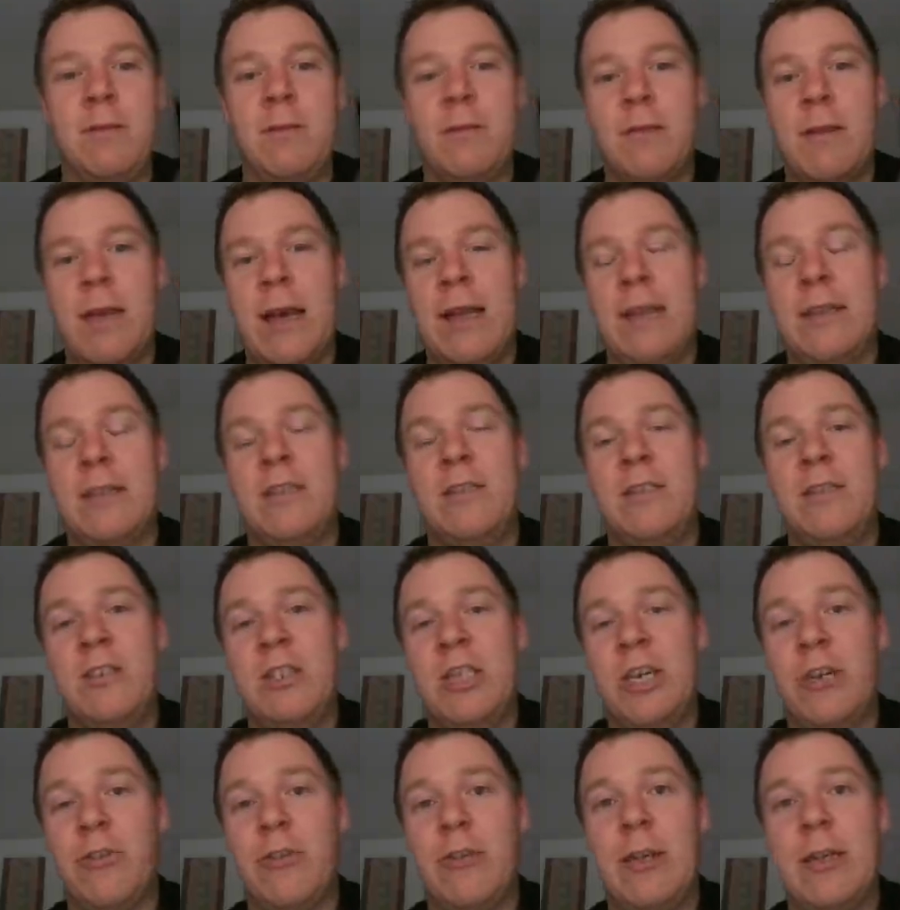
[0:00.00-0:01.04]
it
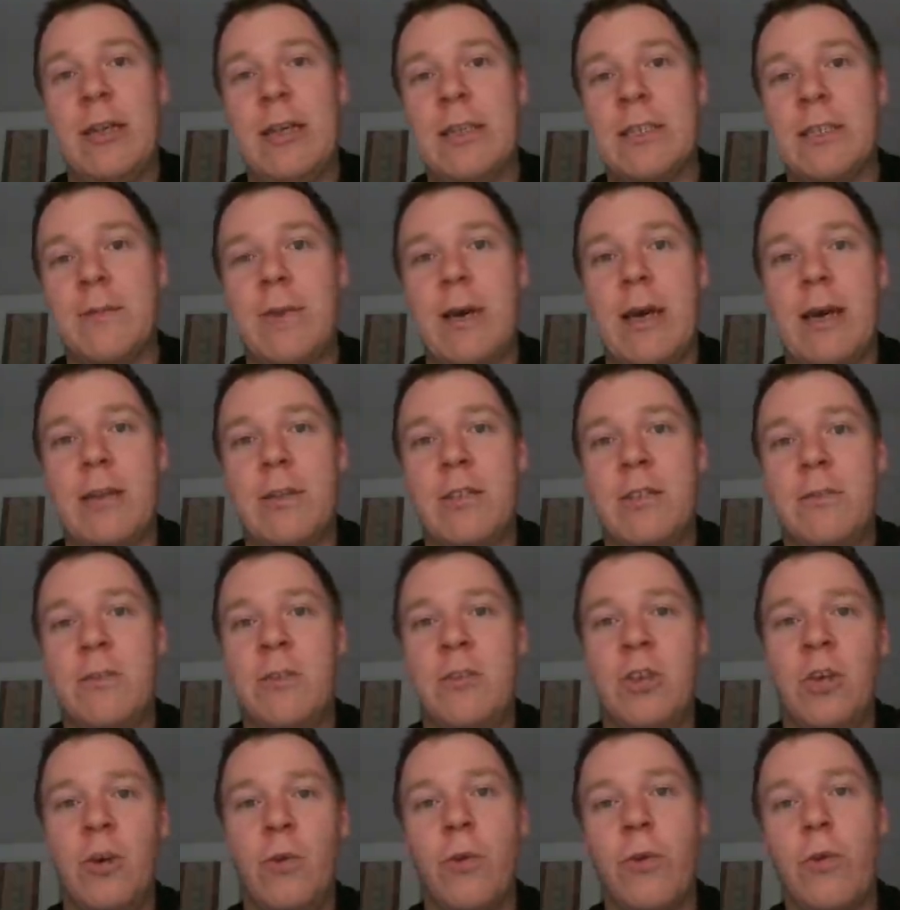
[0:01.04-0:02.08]
generally does about
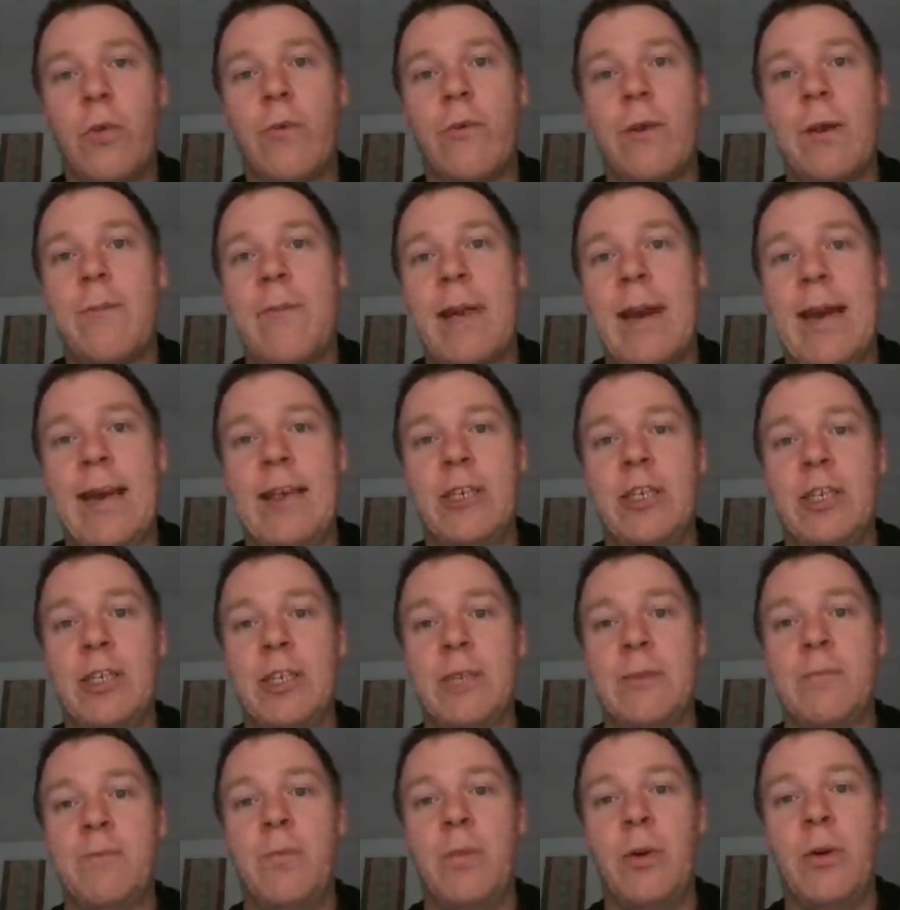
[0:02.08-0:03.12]
2 or 3 pages
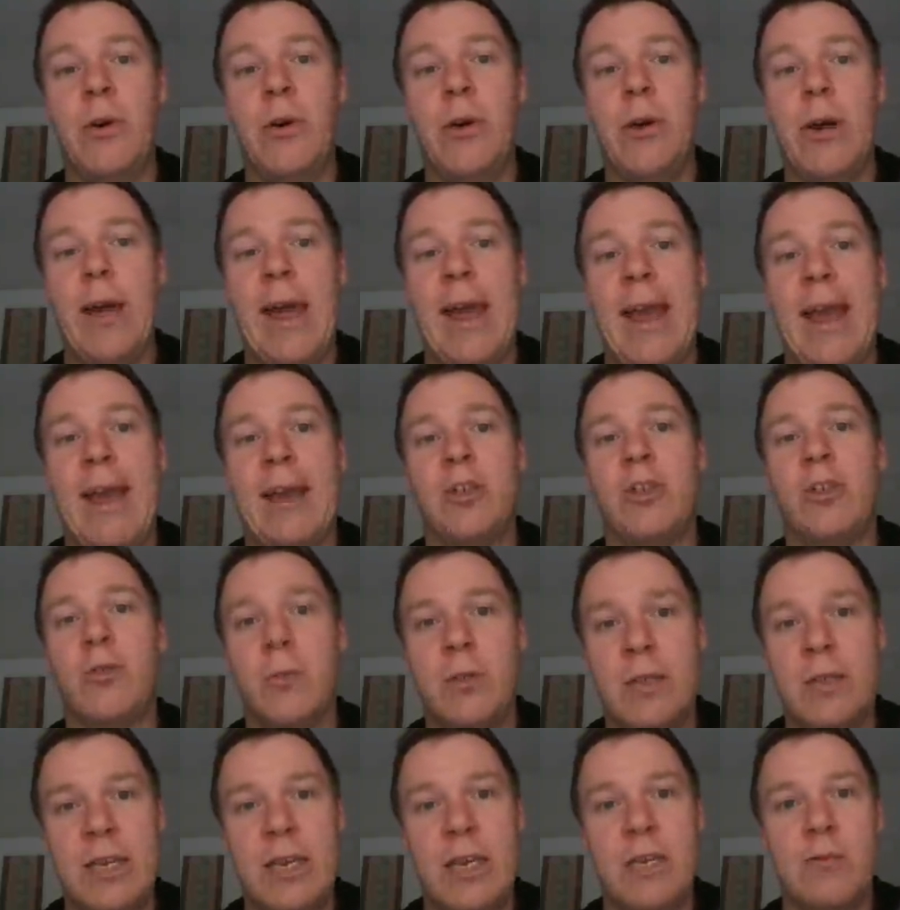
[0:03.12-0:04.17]
per actual
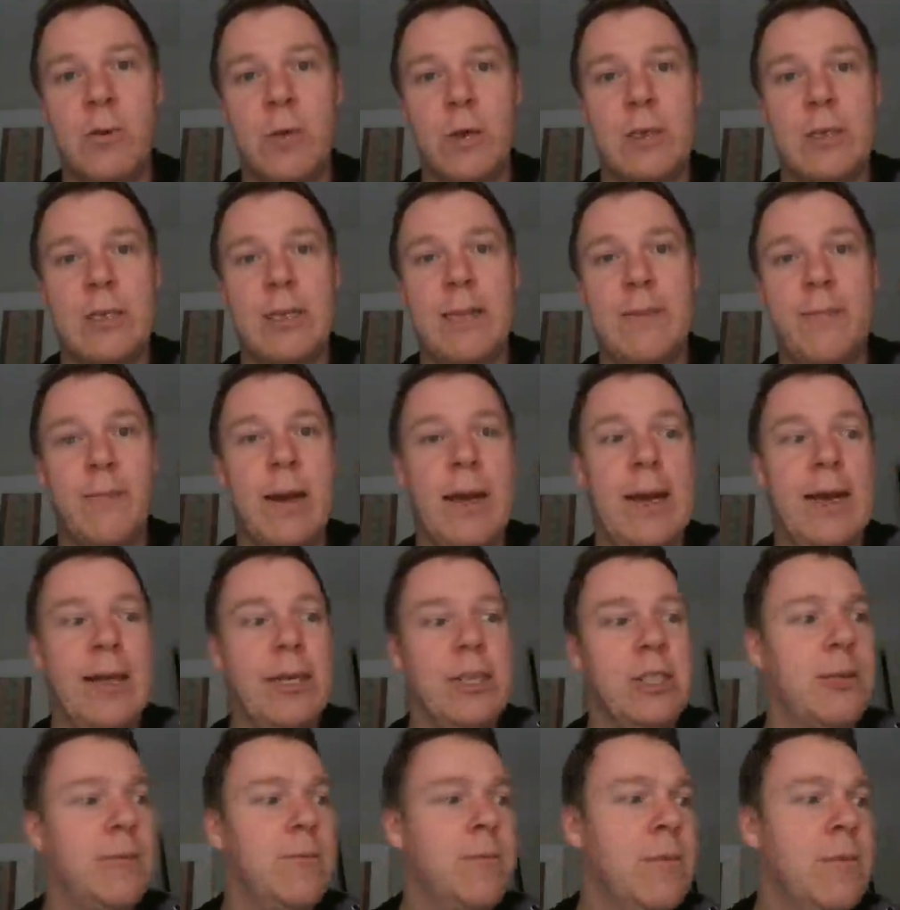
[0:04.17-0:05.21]
textbook
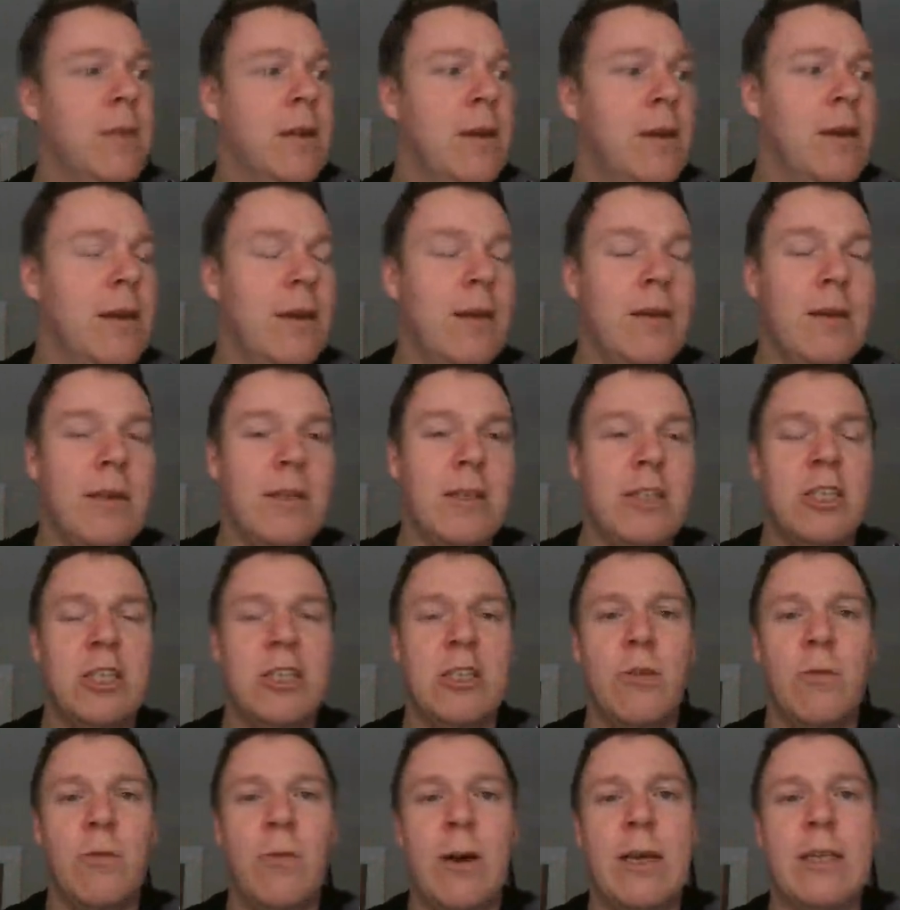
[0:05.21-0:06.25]
page. It's just the
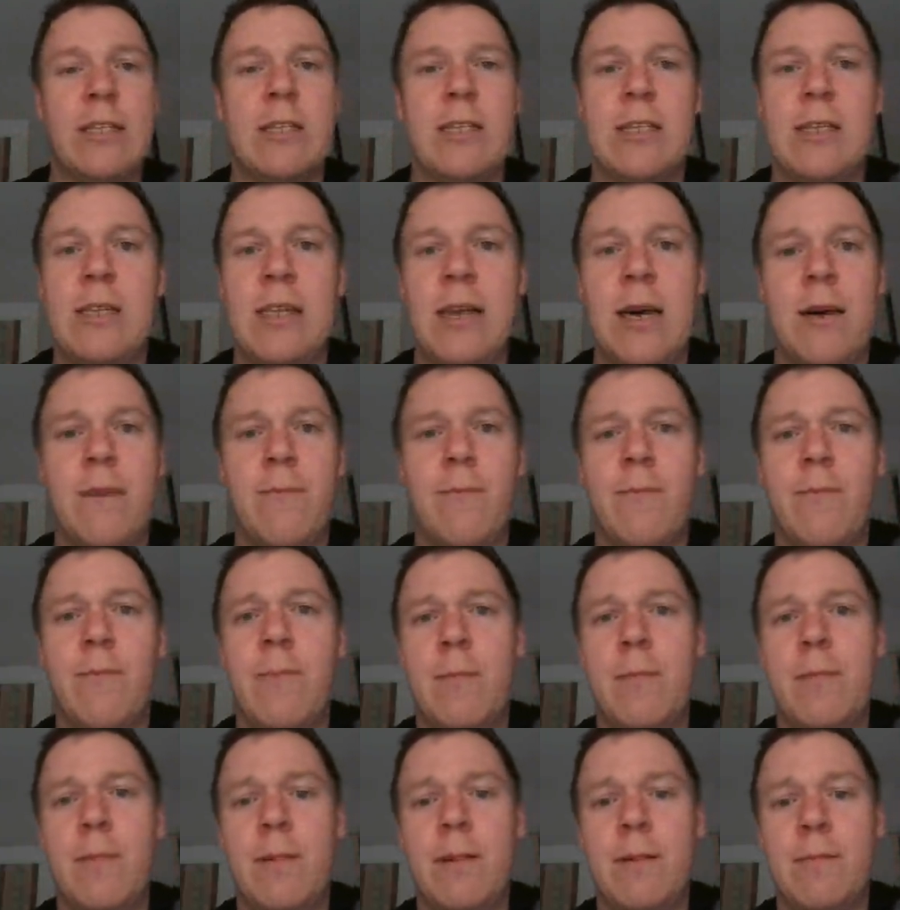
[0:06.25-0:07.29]
way it's
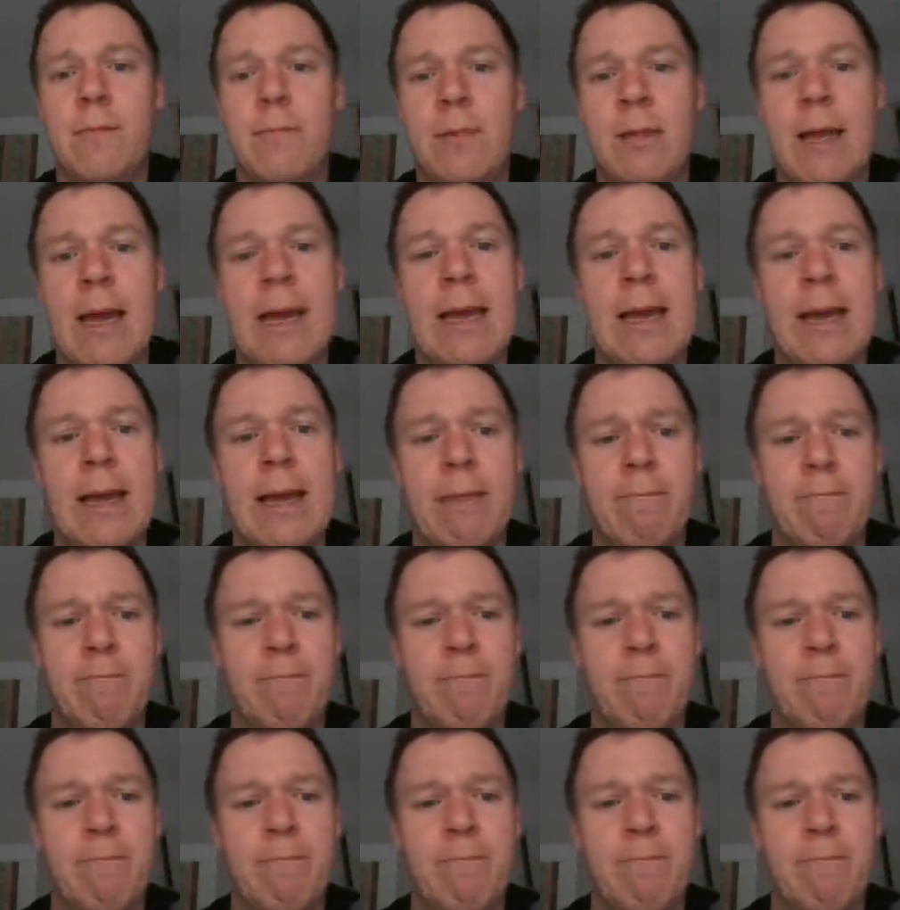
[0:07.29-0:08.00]
laid out.